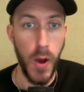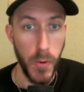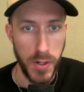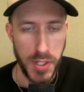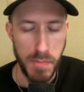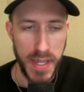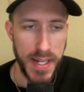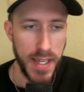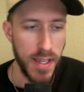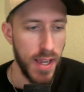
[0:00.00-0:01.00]
owners
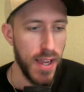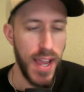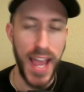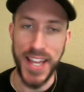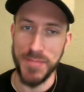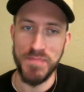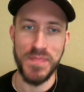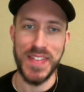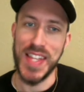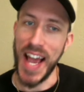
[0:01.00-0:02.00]
meeting, hey,
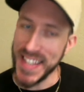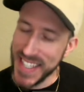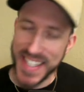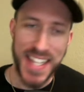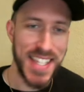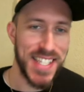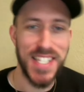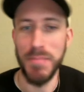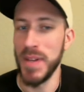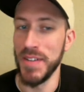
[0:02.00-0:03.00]
I think that this
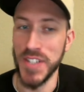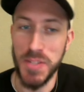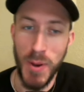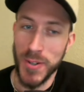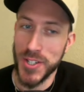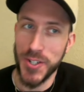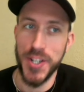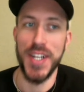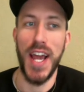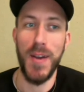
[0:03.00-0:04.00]
is a bit of a
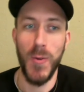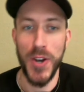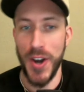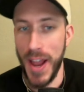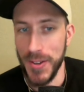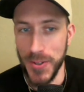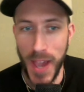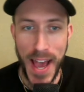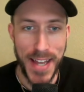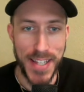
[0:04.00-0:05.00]
smokescreen. I wonder how you
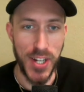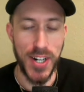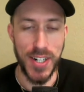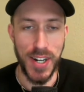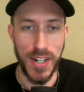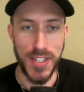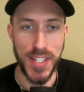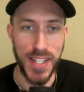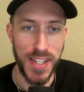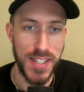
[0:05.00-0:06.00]
guys are are
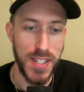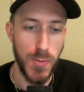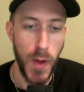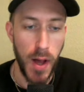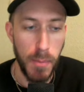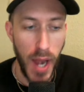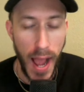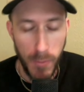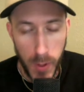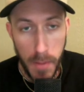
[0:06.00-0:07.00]
seeing this as well, but
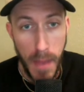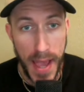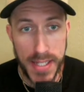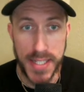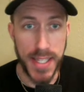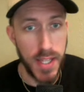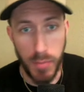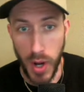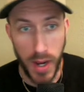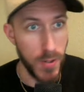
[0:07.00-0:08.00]
I would imagine that the
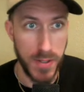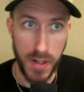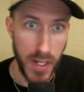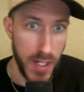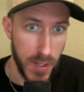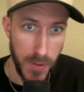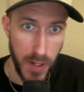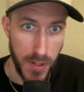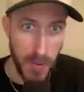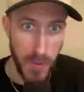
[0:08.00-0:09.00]
Broncos are going to do
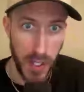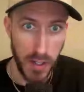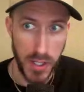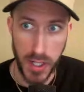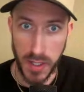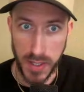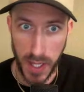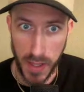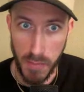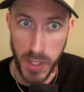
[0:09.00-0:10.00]
their due diligence
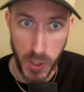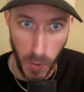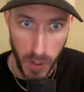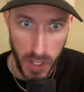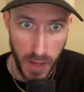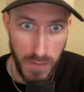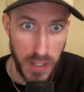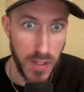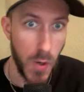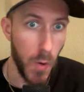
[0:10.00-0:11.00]
on the majority of
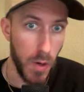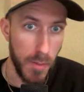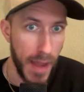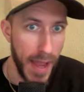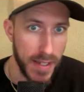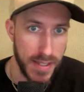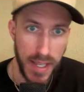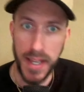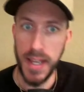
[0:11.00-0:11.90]
these quarterbacks,